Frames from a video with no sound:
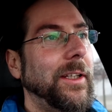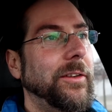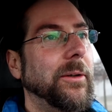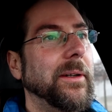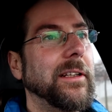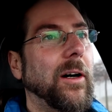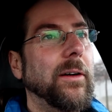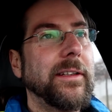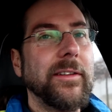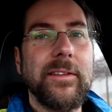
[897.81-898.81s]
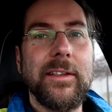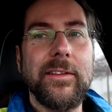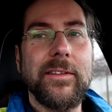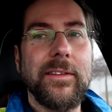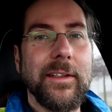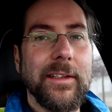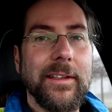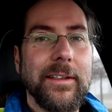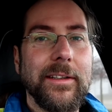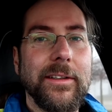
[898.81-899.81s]
So at long distance
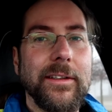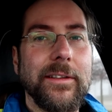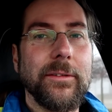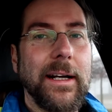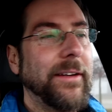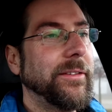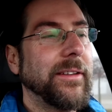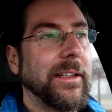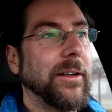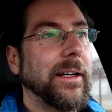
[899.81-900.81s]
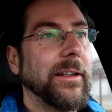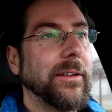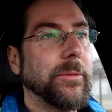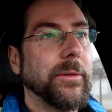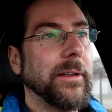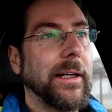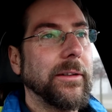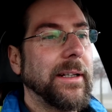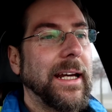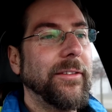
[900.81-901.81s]
drives, I
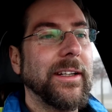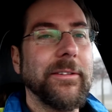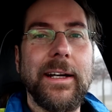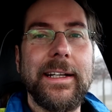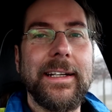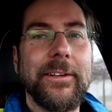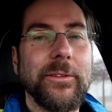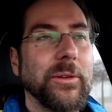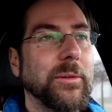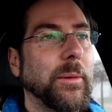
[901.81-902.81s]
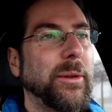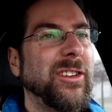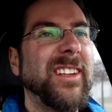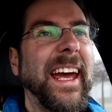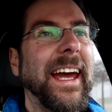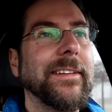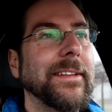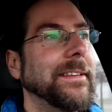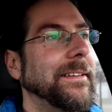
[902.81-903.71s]
don't have that right now, so I'm a bit sad.